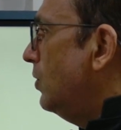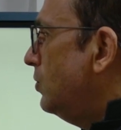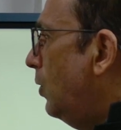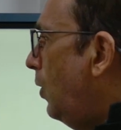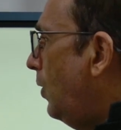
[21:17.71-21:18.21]

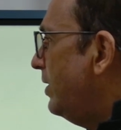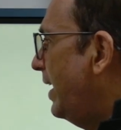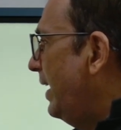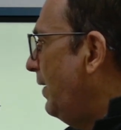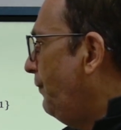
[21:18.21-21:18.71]
So
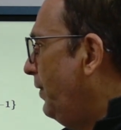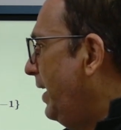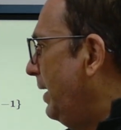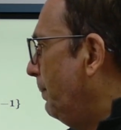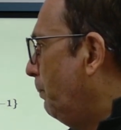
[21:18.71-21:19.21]
then if
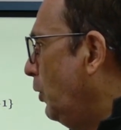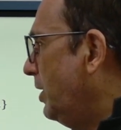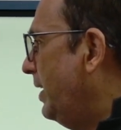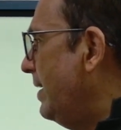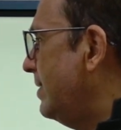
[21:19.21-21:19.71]
we
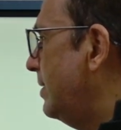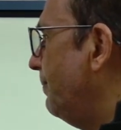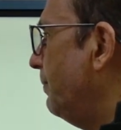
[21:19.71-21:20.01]
put this,